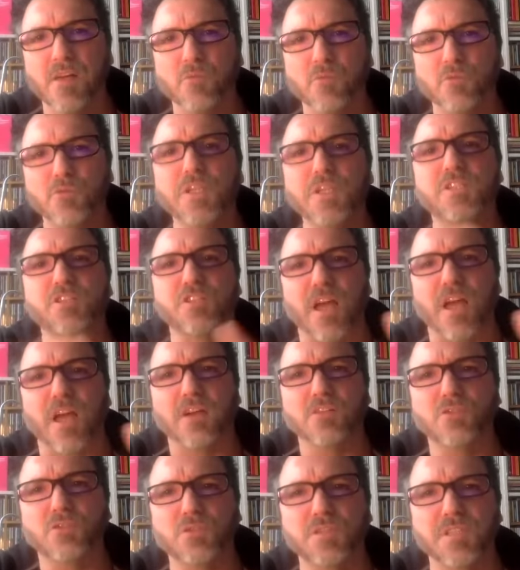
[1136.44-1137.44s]
We reached
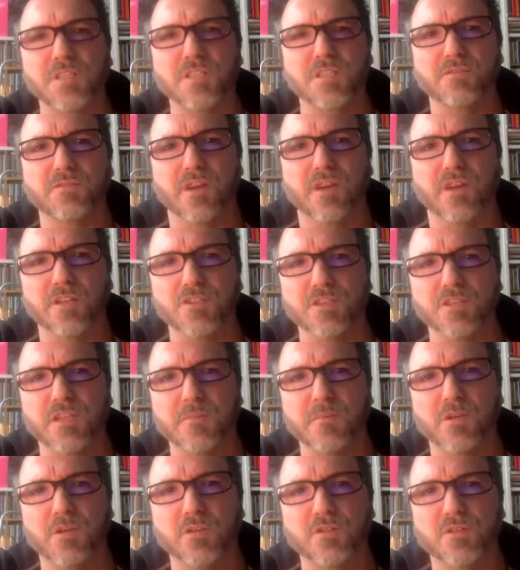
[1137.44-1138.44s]
out to disadvantaged
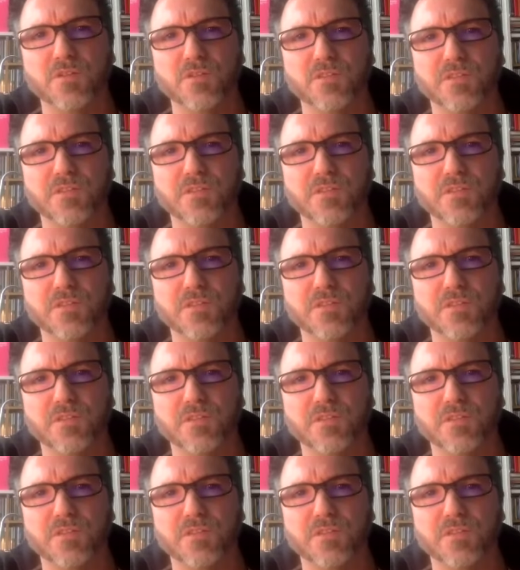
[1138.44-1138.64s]
neighborhoods,